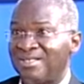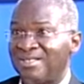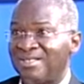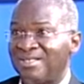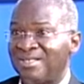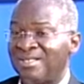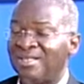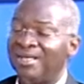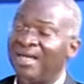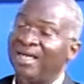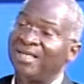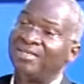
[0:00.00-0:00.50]

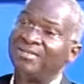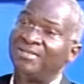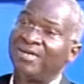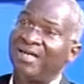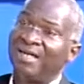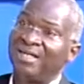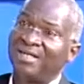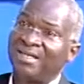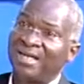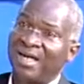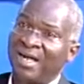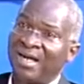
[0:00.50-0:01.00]
the
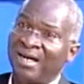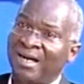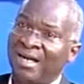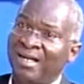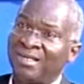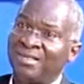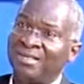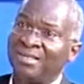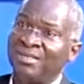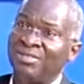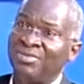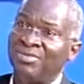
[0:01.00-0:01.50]
Nigerian naira
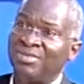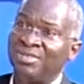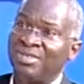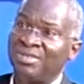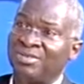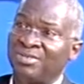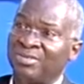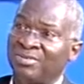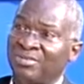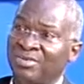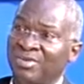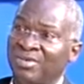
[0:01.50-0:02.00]
as a
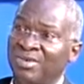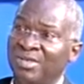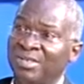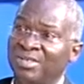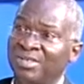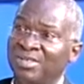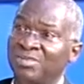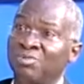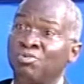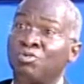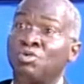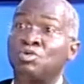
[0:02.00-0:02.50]
unit of
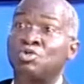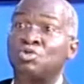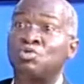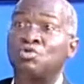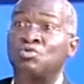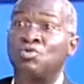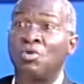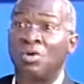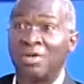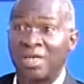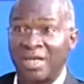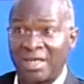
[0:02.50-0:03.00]
currency was
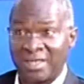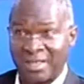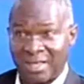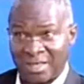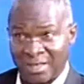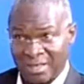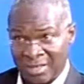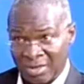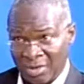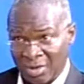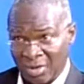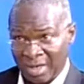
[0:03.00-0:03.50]
stronger than
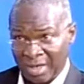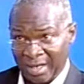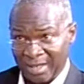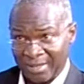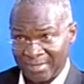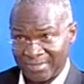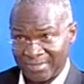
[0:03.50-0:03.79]
the dollar.